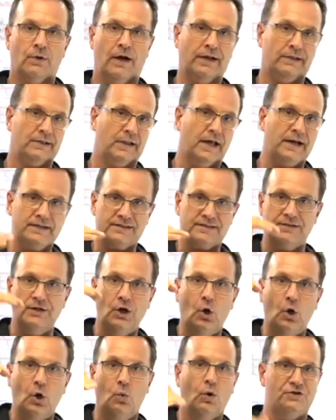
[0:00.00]
Right. Let
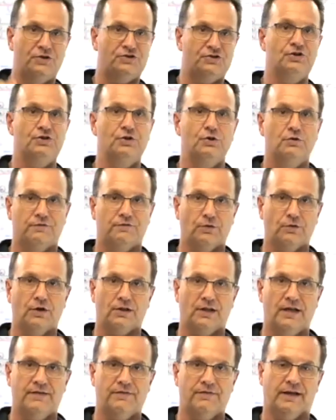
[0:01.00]
us know what you do
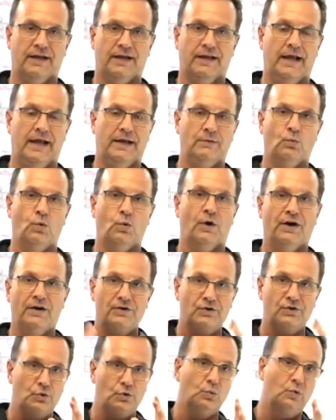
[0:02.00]
for a living and, and
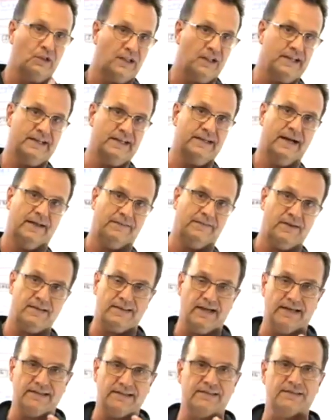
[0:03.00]
where you lead. I
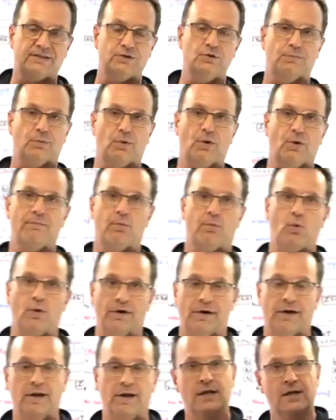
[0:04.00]
think that's super
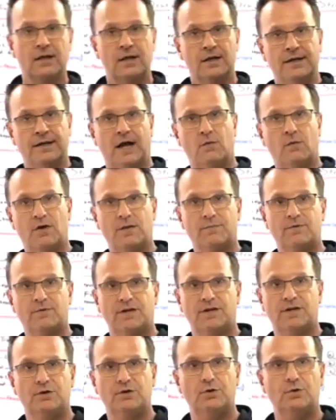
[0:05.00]
important. Now, what
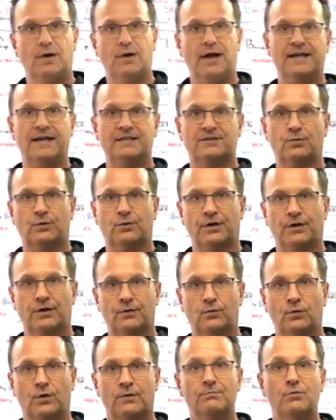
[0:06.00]
I'm going to do as
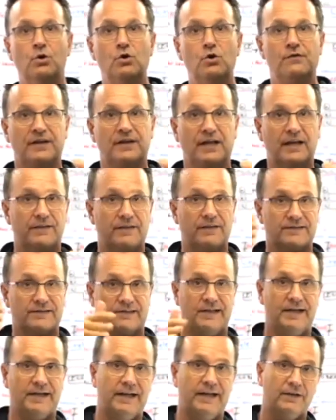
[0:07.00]
we're, we're moving into
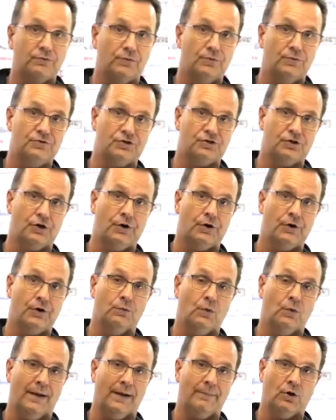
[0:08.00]
this leading through
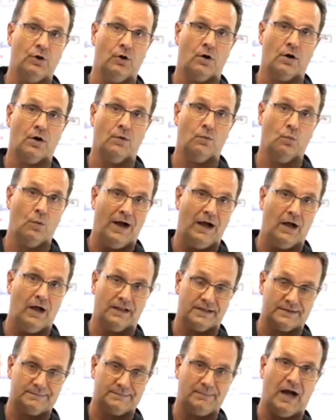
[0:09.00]
churn webinar
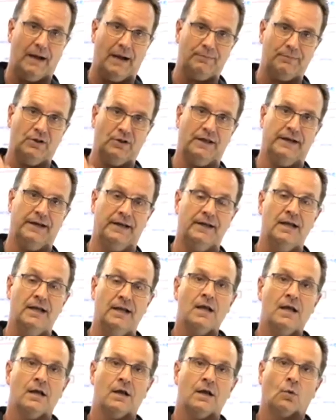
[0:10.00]
while it's
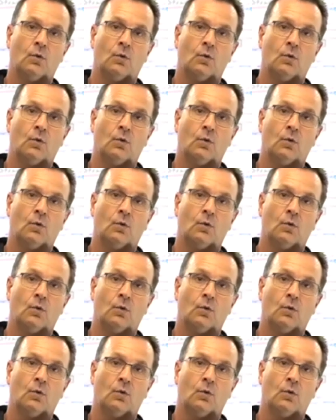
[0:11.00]
populating